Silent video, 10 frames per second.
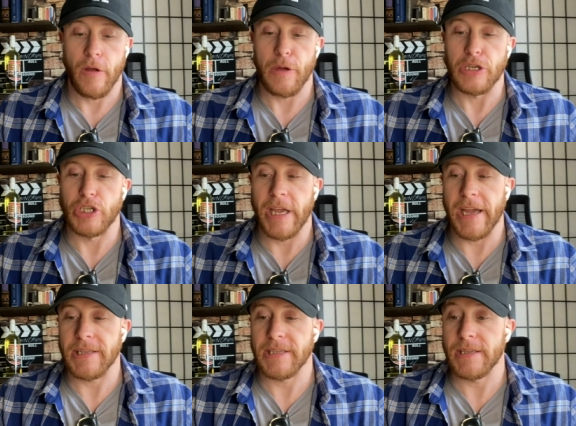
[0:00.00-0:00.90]
The
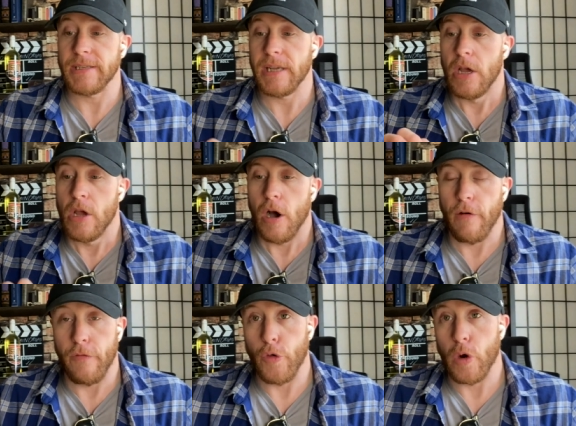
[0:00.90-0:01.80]
chances
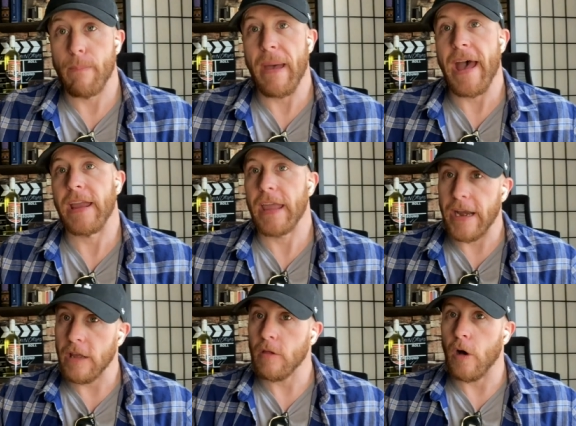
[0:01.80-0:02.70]
of your bag
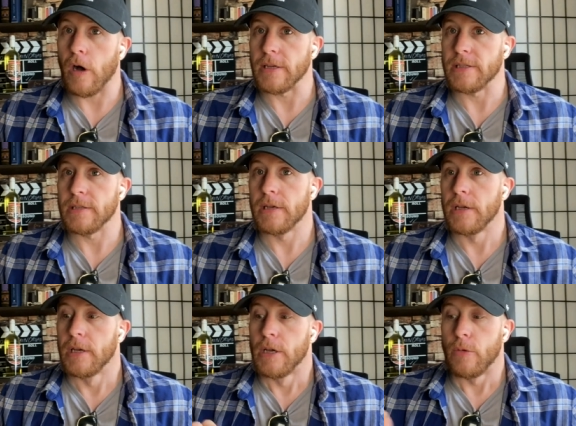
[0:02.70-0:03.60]
getting lost
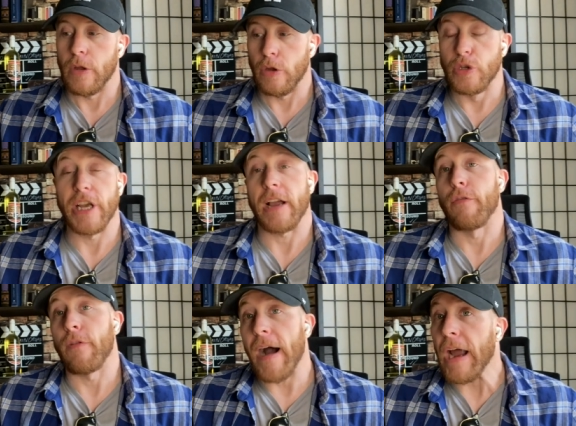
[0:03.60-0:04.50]
when you check a
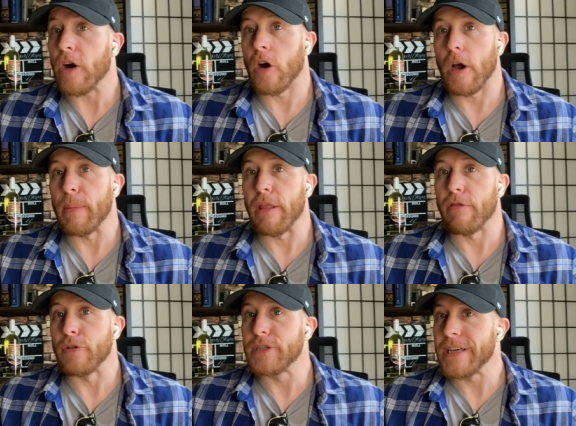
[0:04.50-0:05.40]
firearm in
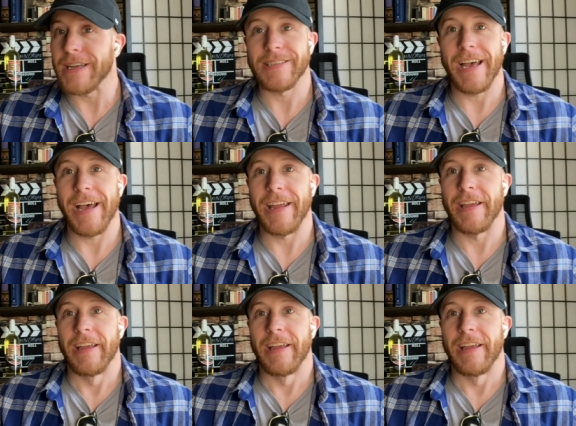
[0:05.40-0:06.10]
through TSA